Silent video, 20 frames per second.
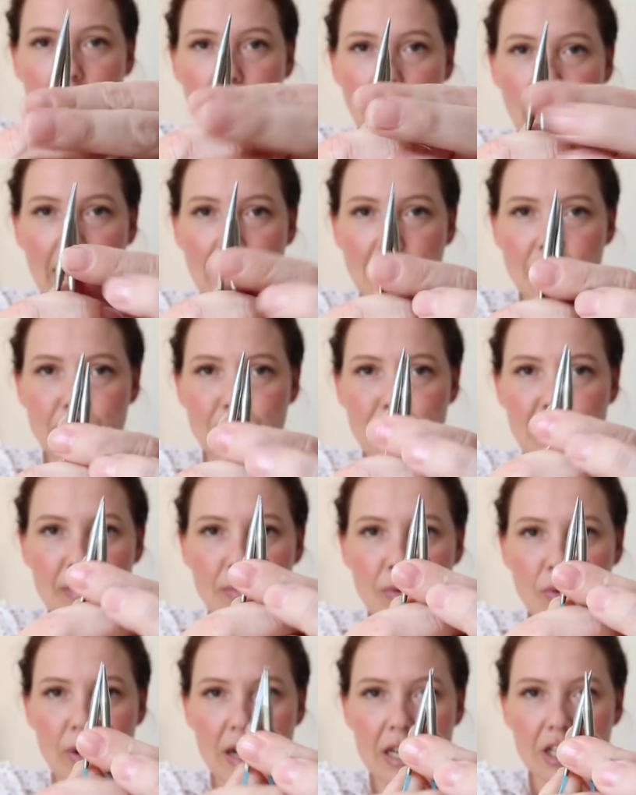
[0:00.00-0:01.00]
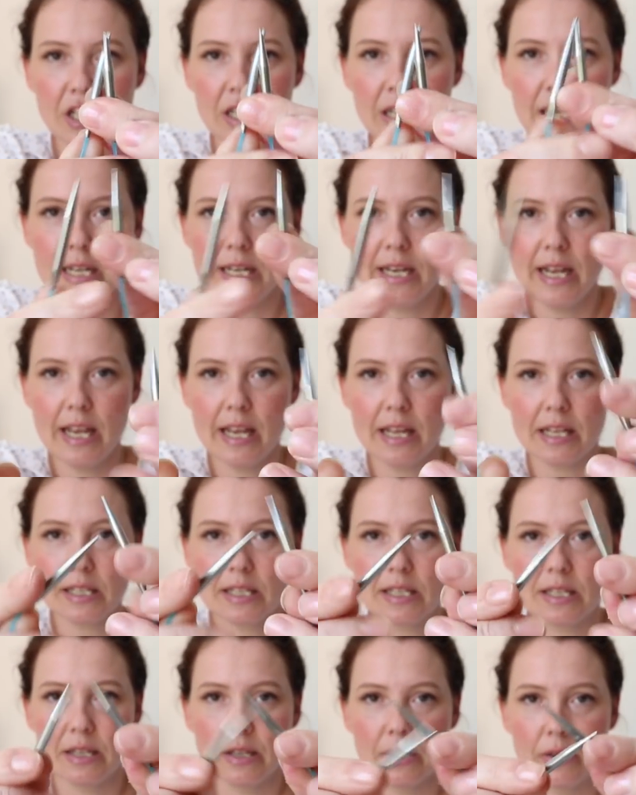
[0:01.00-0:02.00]
how do people actually
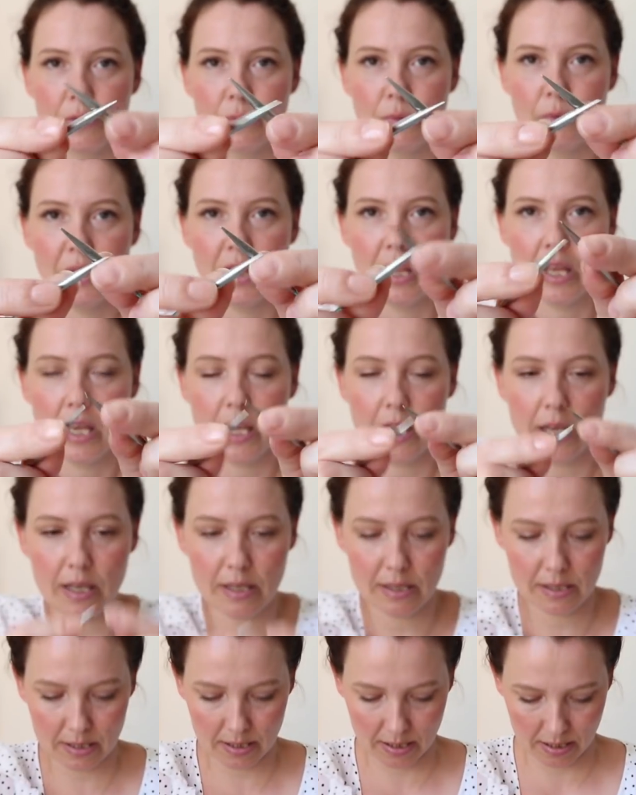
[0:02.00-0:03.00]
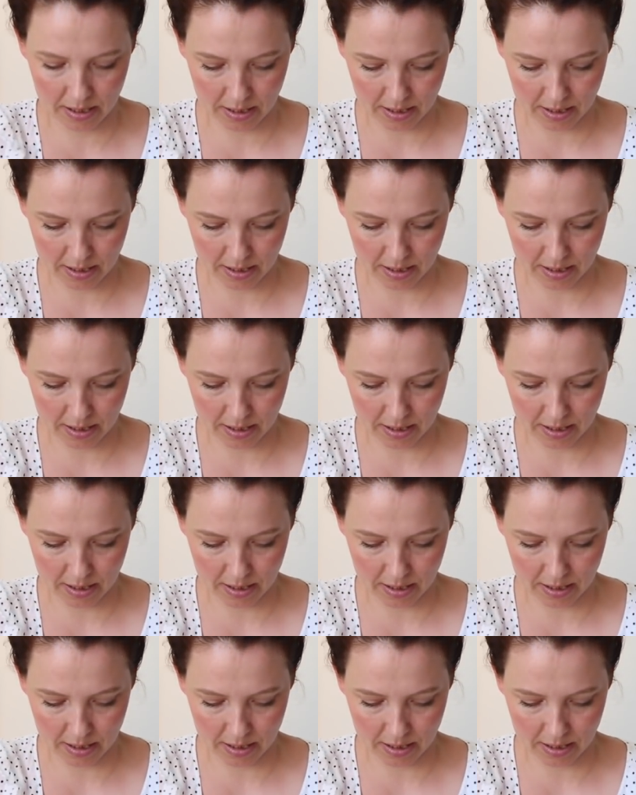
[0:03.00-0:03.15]
knit with these?